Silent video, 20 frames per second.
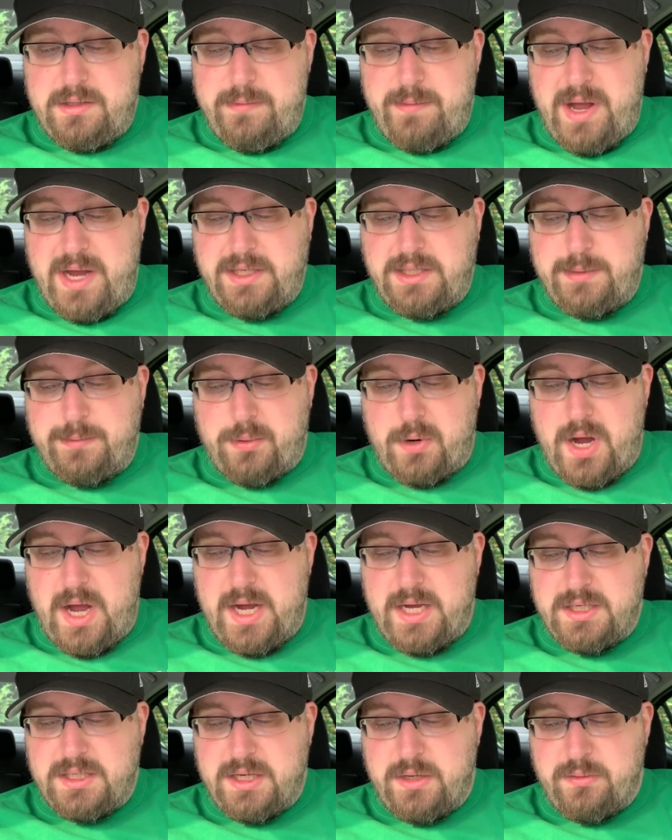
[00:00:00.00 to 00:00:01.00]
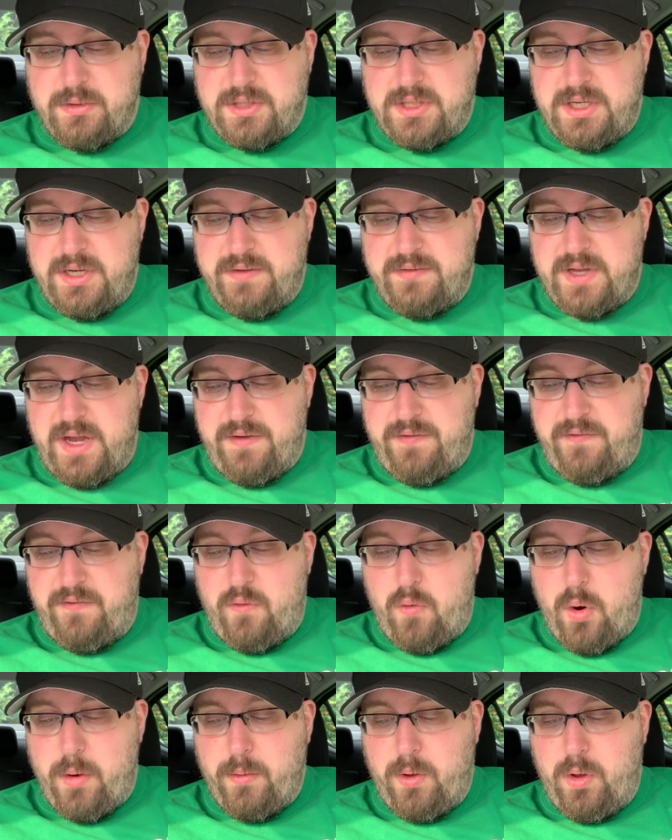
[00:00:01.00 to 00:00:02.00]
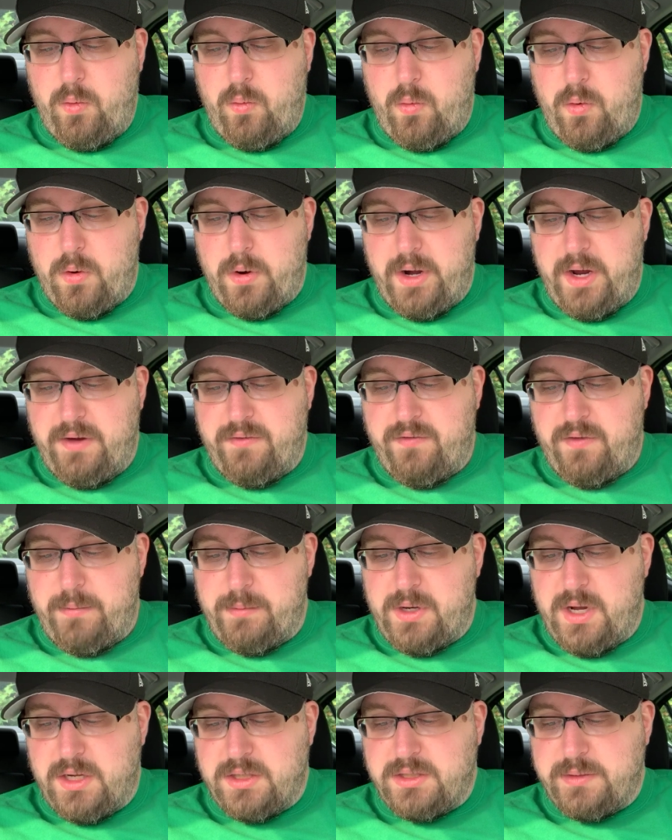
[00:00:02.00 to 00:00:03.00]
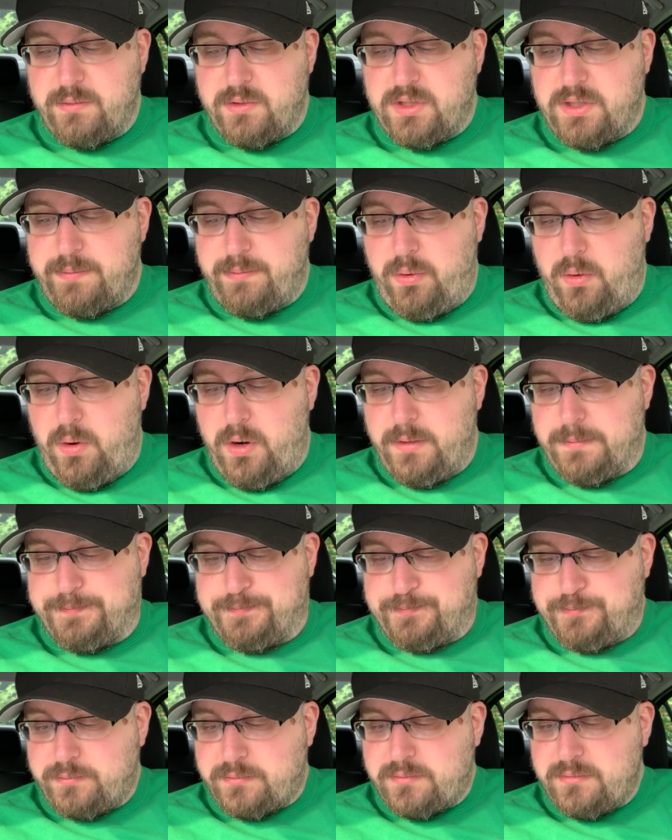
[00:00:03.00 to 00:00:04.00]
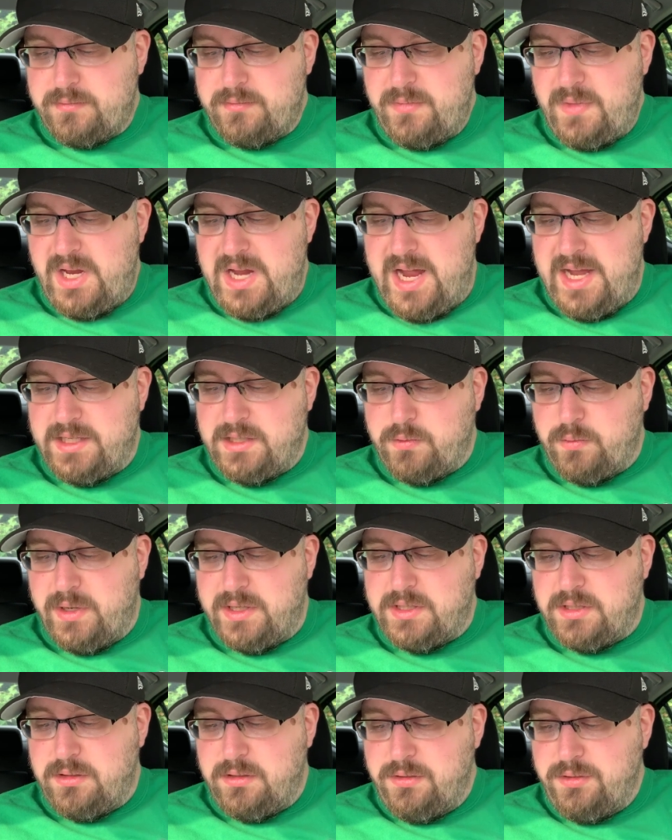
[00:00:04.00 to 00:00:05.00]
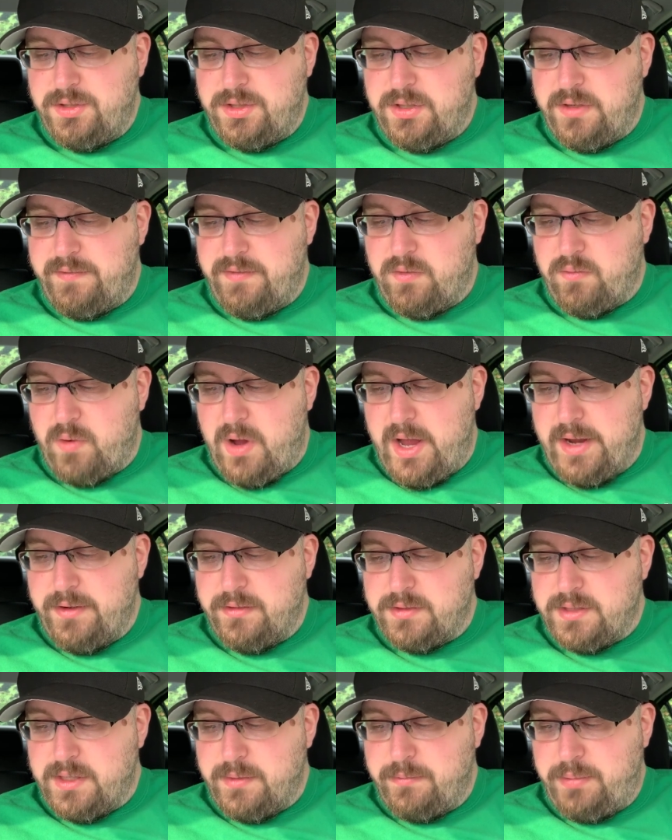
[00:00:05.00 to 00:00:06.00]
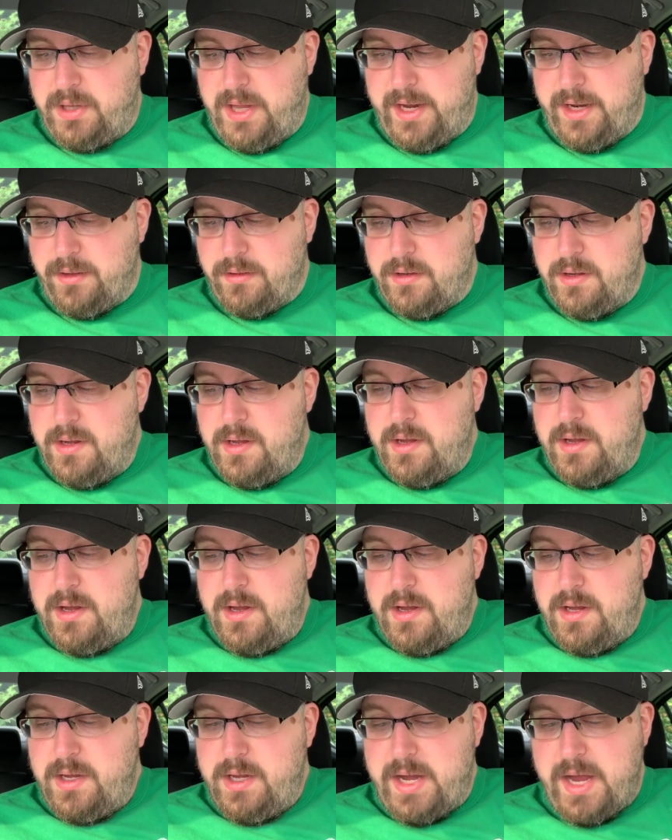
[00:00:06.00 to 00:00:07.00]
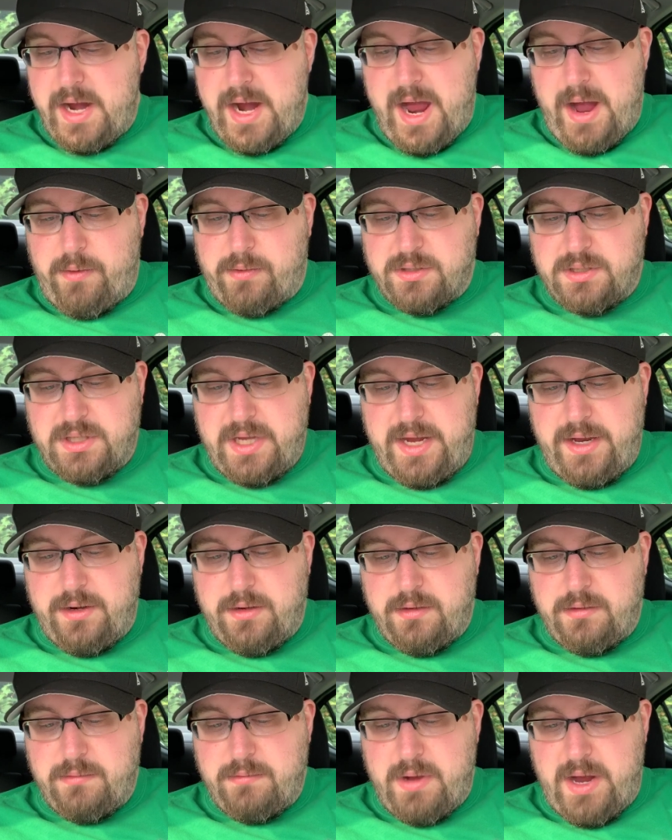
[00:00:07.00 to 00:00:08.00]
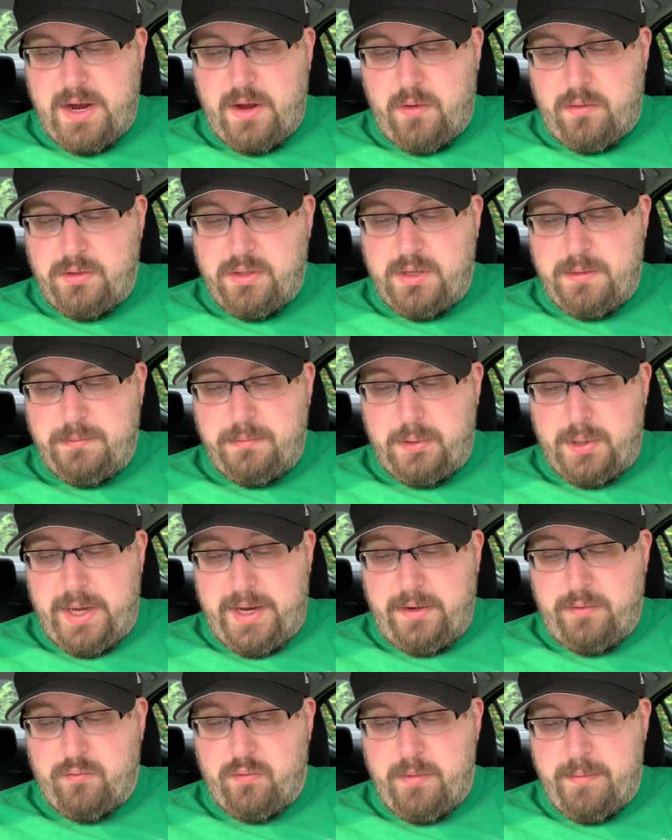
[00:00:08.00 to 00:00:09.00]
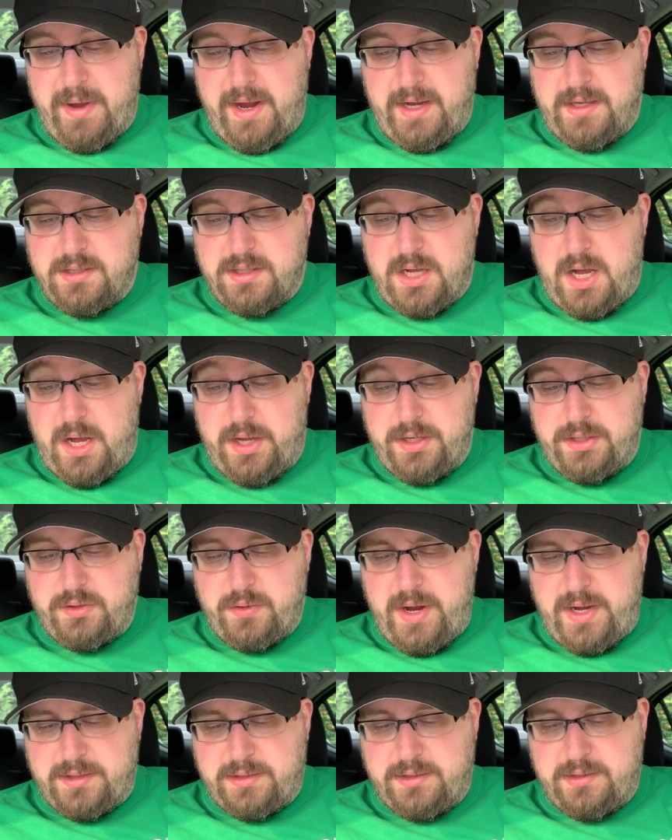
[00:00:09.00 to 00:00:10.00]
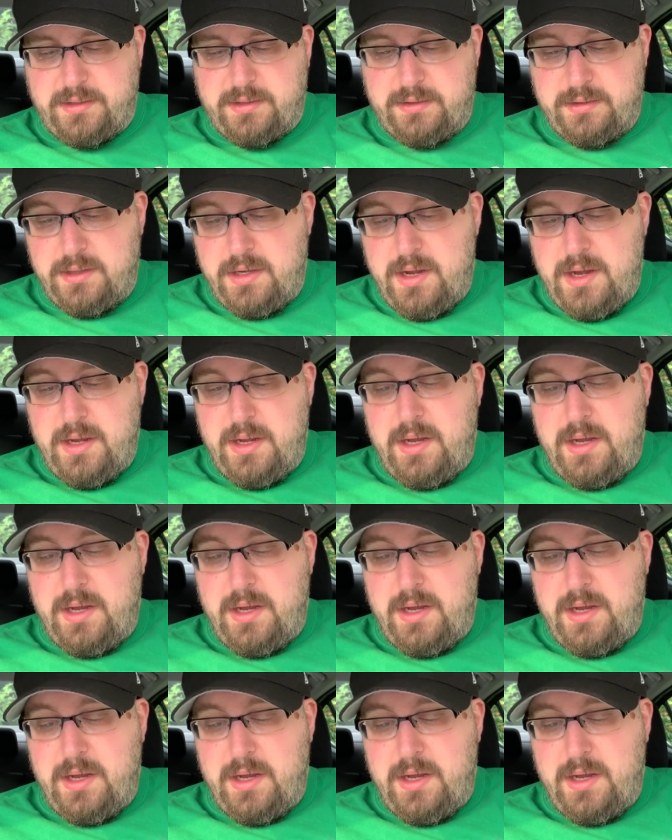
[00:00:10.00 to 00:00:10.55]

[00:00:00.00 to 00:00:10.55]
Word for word: To my surprise, I received a formal warning from customer support as a resolution of the rider's complaint. Yet hours later, my own complaint remains unaddressed.